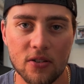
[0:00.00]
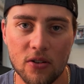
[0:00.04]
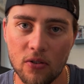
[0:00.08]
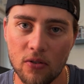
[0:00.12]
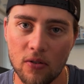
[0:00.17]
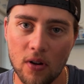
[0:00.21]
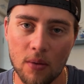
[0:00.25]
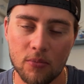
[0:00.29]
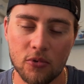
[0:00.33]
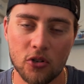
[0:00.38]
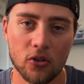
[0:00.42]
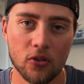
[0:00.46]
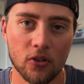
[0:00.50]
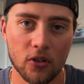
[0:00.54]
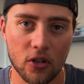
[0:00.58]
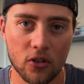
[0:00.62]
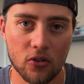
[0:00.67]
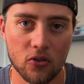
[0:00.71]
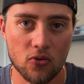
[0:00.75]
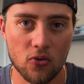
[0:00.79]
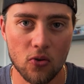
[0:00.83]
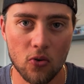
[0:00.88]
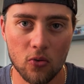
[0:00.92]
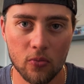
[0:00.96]
So I'm sure the
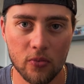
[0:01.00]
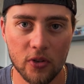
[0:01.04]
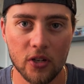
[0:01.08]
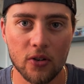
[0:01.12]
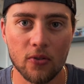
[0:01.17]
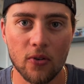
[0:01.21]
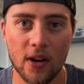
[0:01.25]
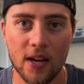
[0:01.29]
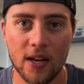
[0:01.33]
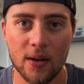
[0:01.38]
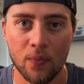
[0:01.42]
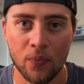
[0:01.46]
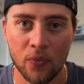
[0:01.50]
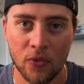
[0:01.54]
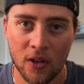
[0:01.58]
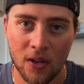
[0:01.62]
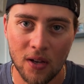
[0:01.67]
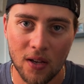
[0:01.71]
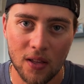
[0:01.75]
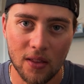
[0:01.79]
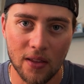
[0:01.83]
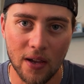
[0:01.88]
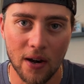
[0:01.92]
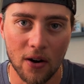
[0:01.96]
control will be great
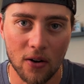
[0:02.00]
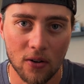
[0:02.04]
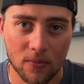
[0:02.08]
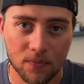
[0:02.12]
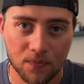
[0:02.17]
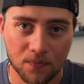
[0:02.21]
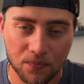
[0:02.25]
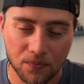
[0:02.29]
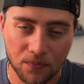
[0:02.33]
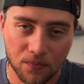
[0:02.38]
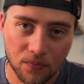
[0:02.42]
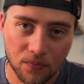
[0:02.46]
there.